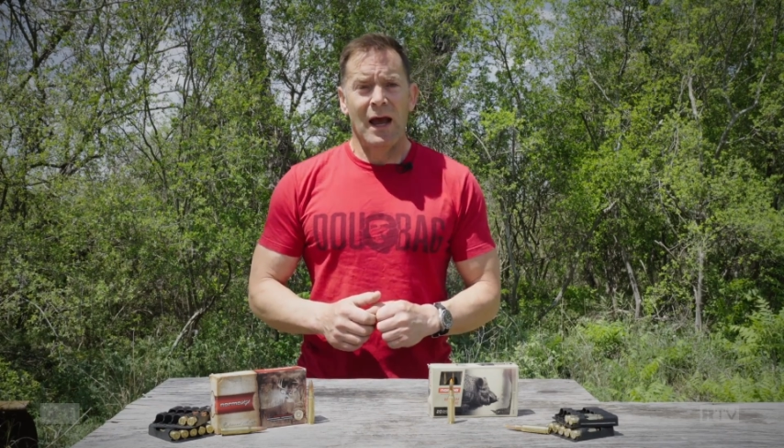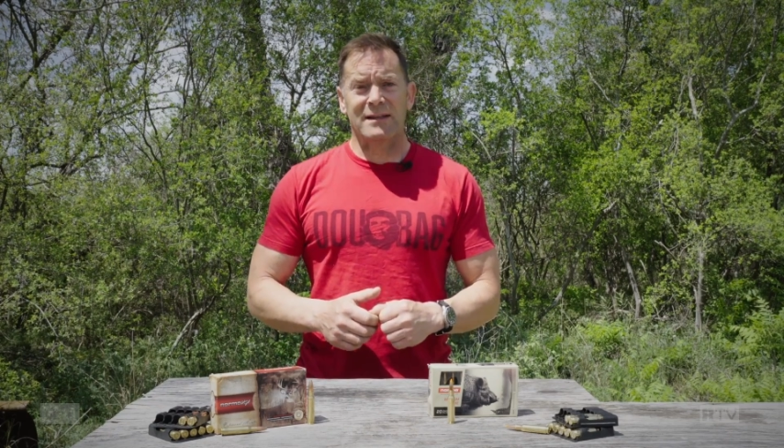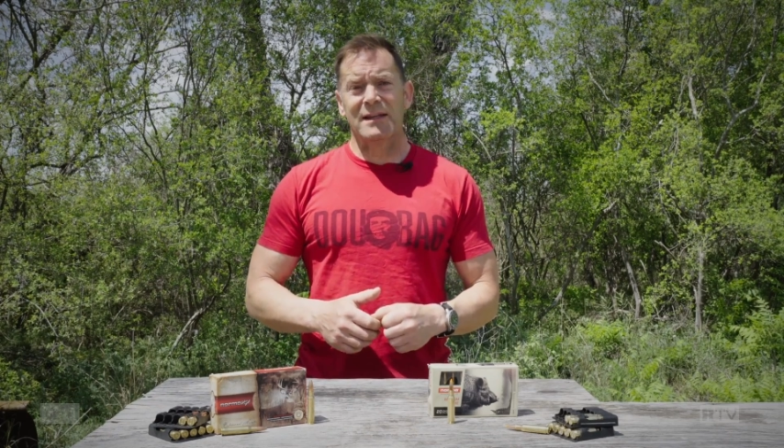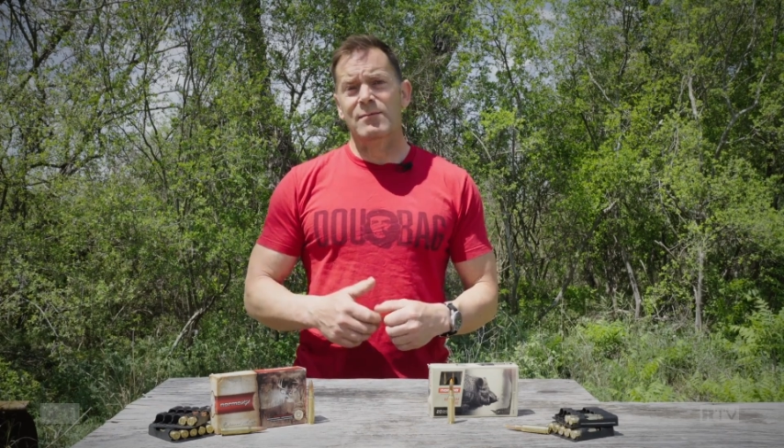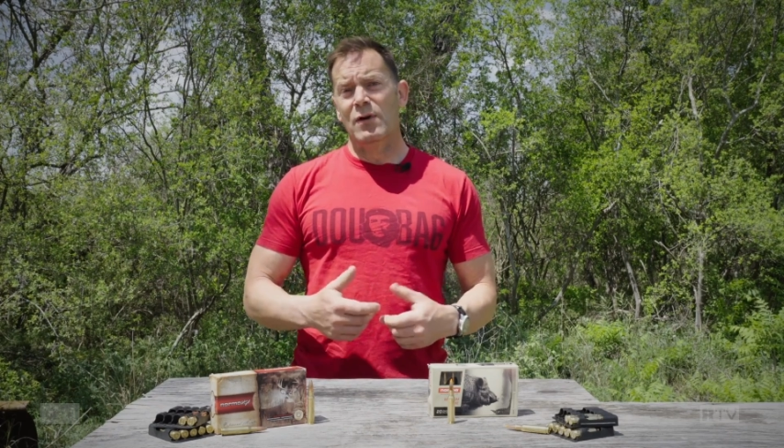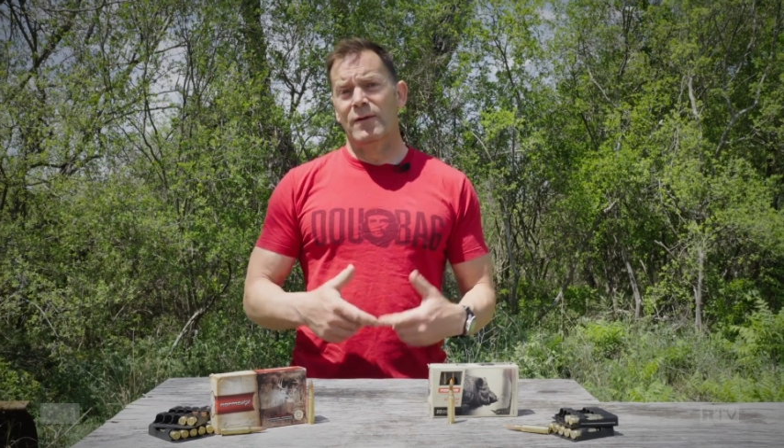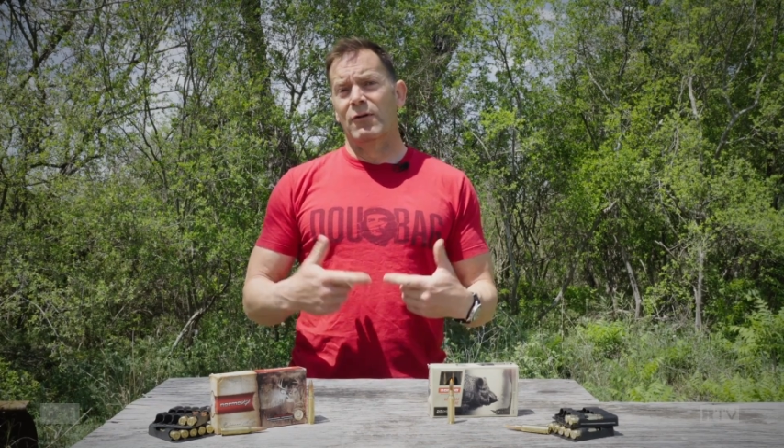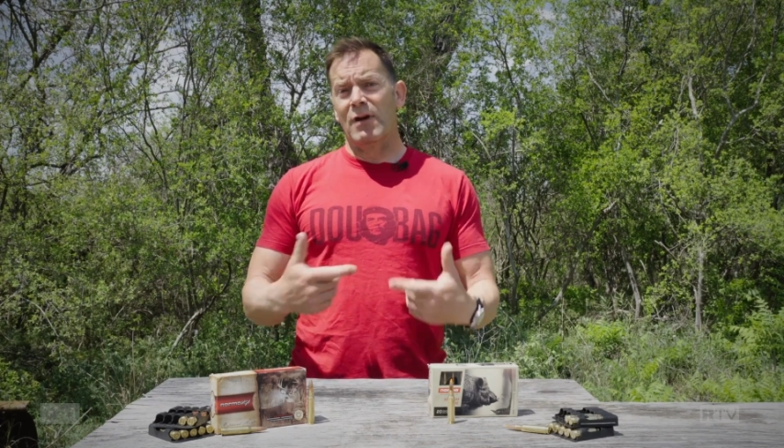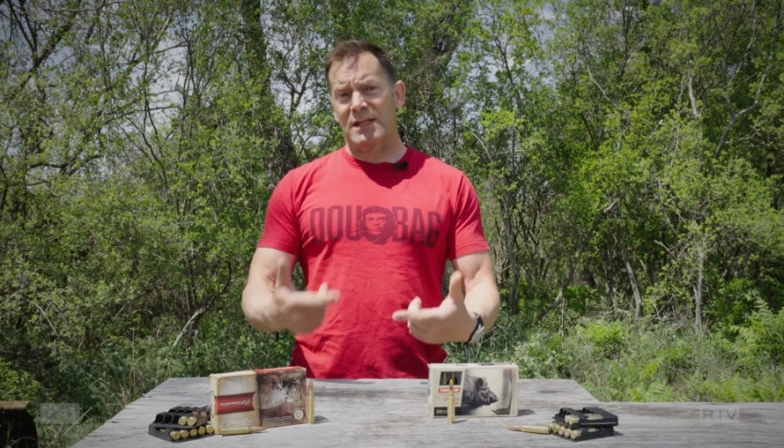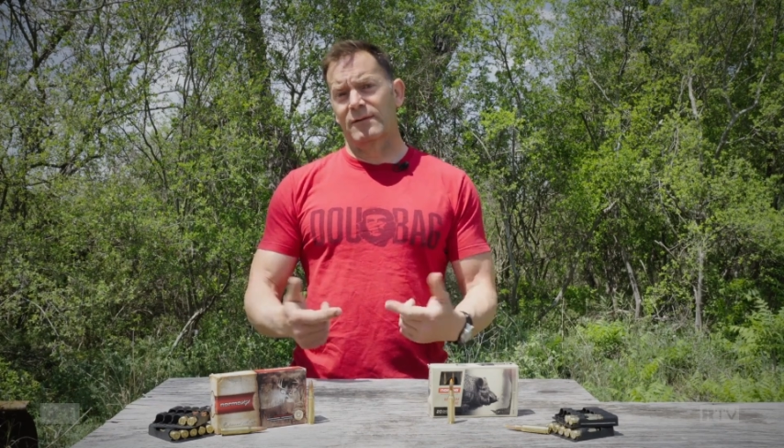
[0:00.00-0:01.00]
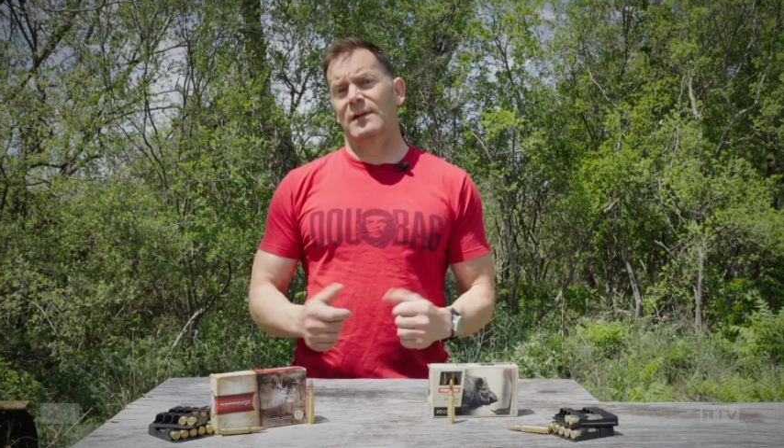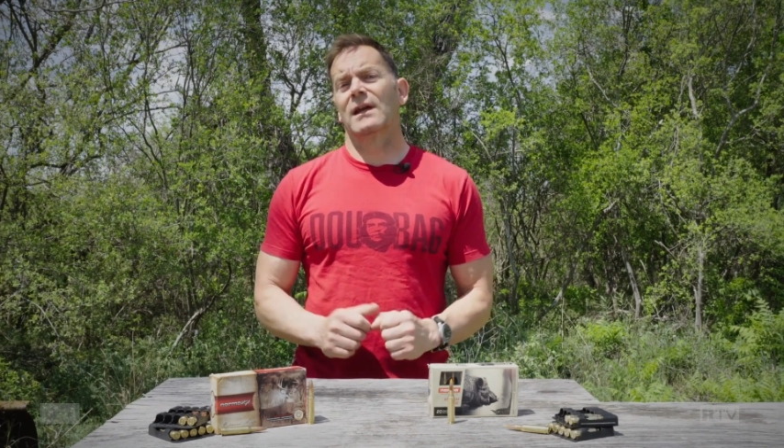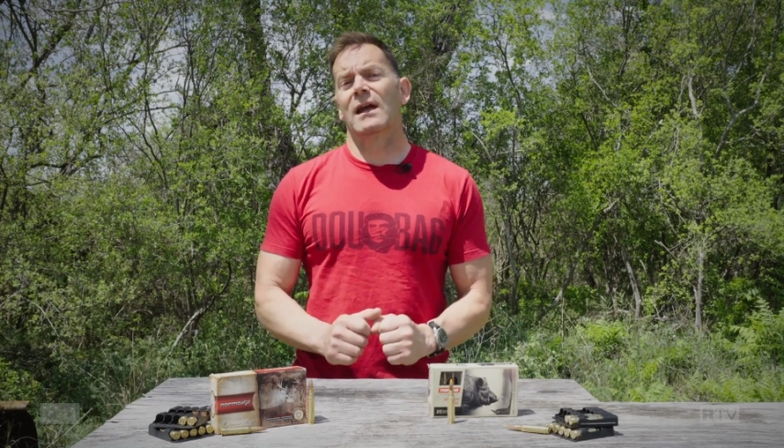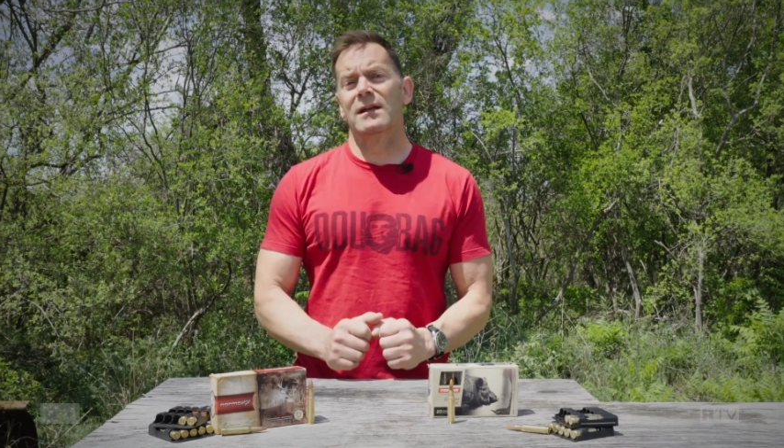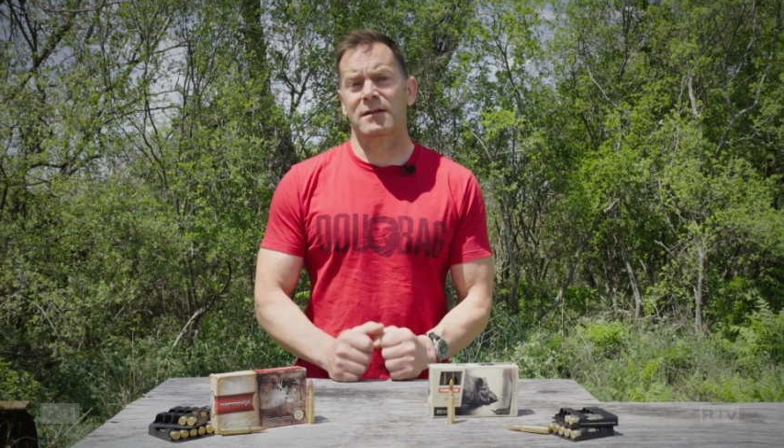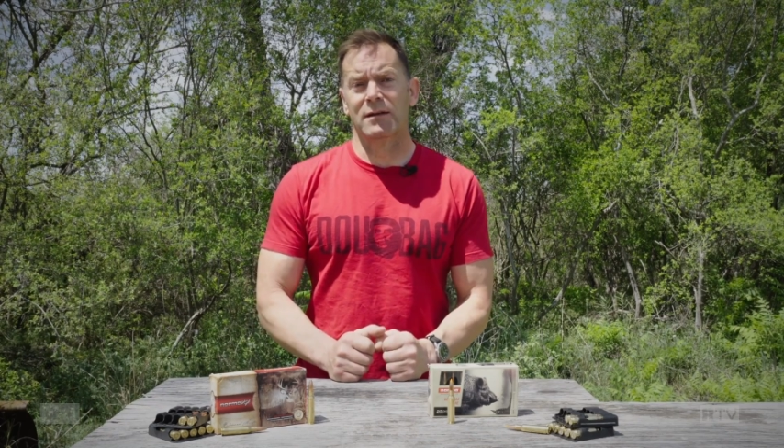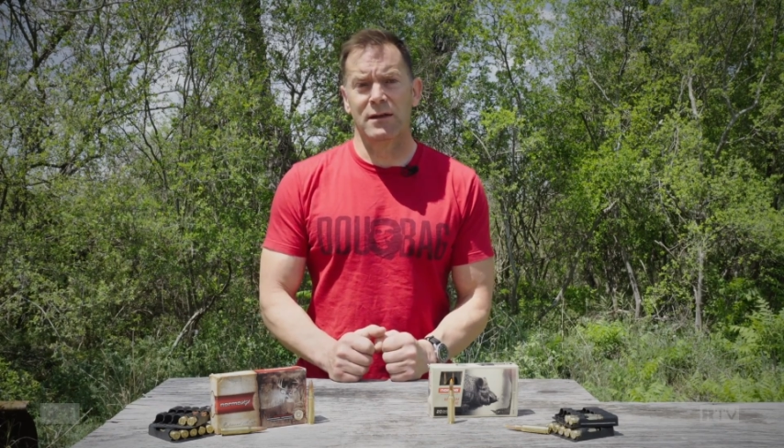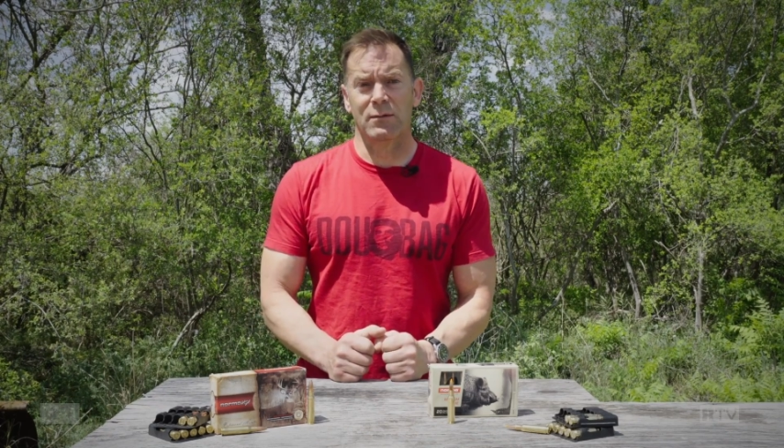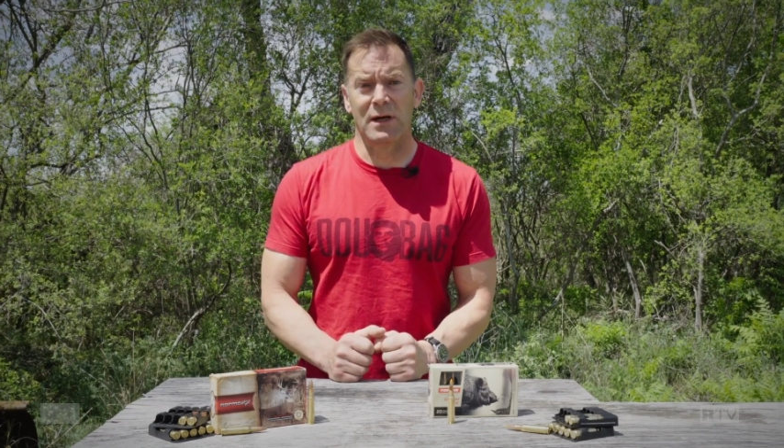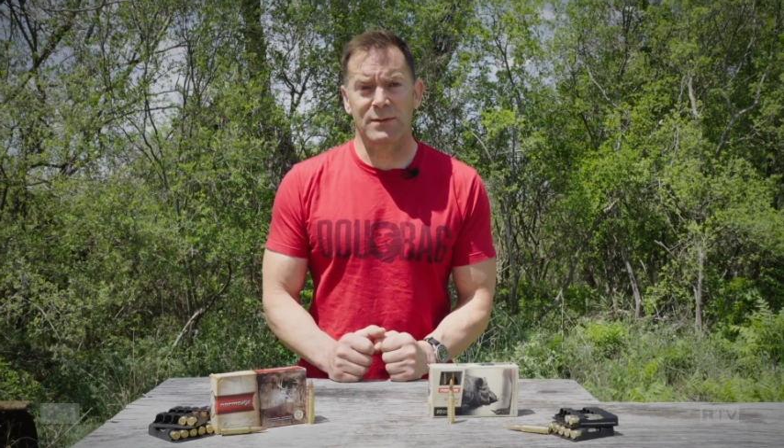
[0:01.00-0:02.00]
as they move aggressively into the
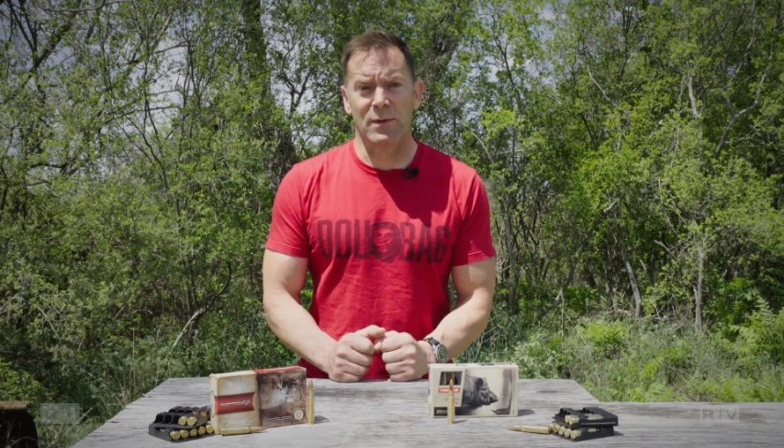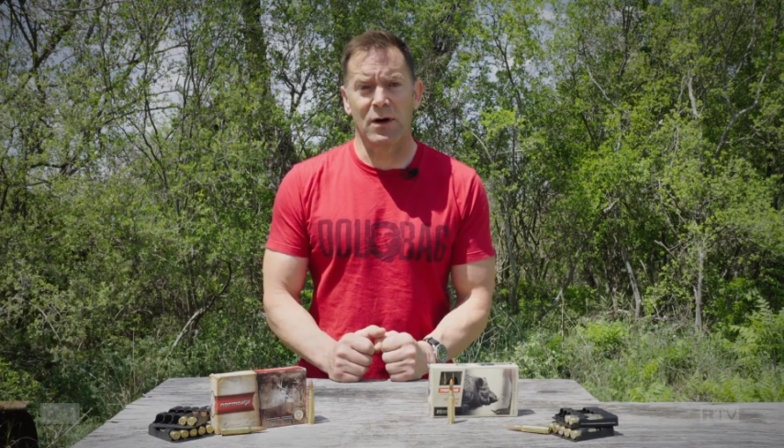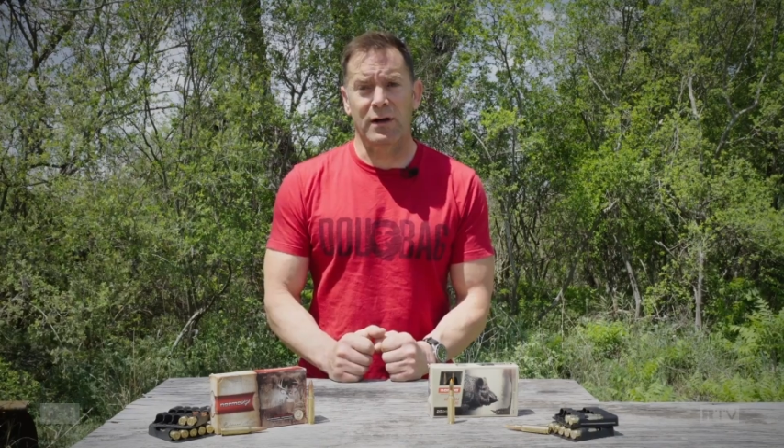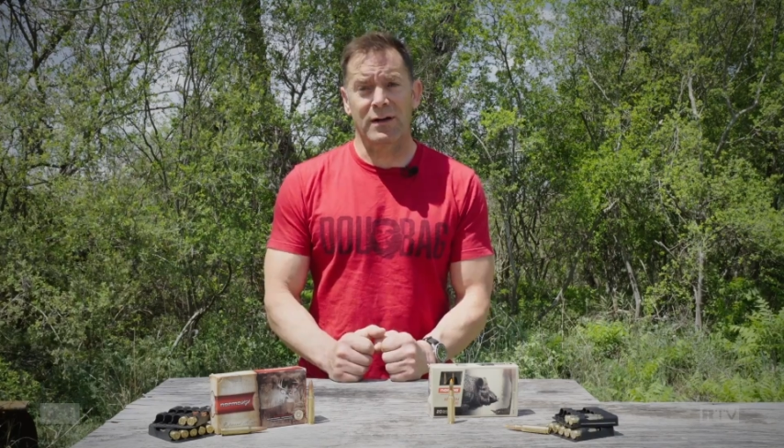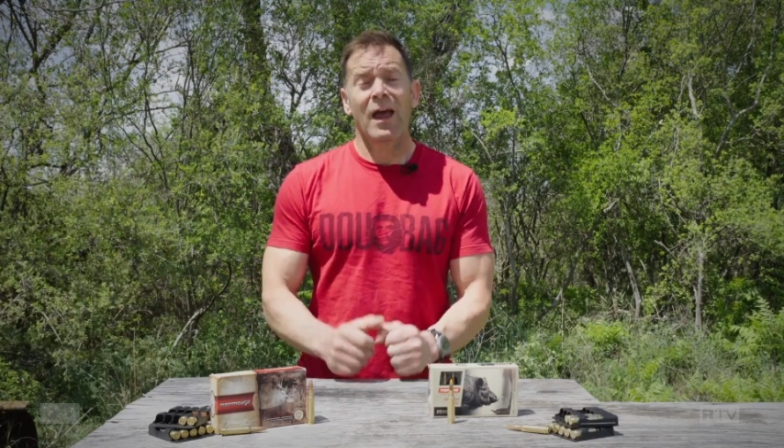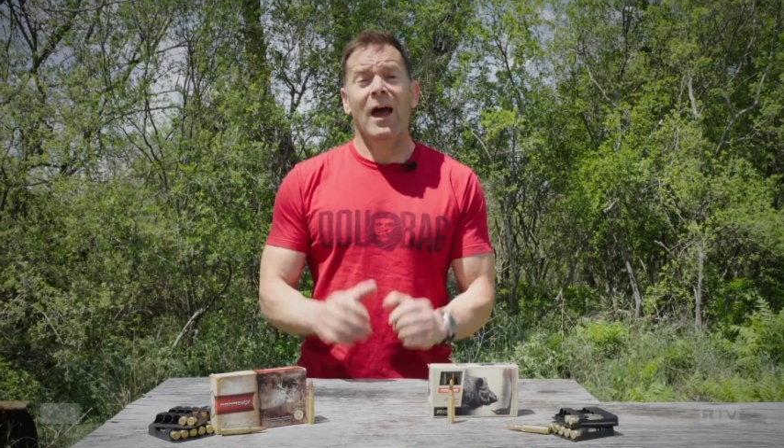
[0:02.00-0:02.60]
US market.